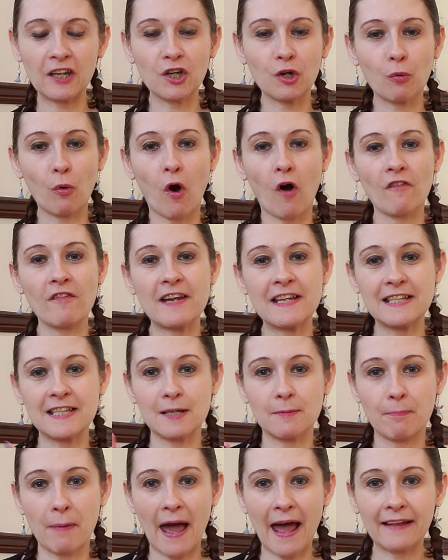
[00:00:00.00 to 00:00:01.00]
You are
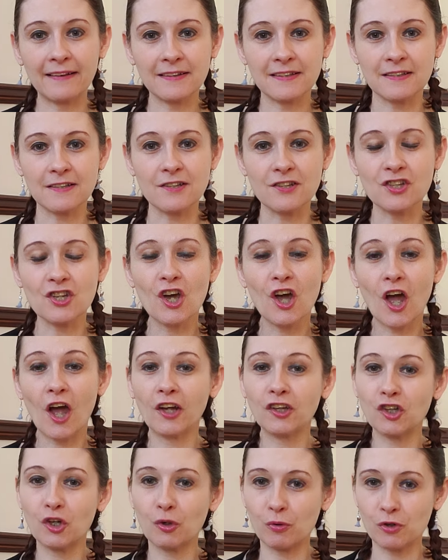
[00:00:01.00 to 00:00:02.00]
independent
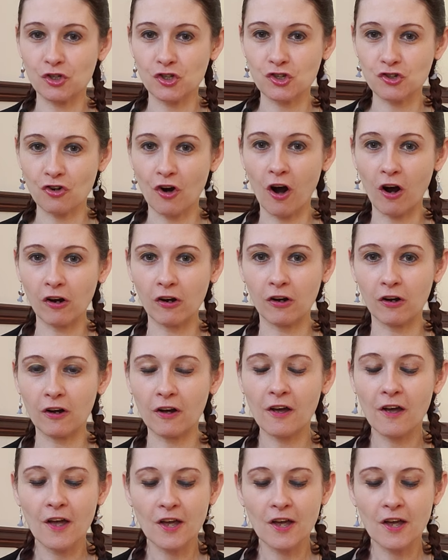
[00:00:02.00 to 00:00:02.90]
and you are strong.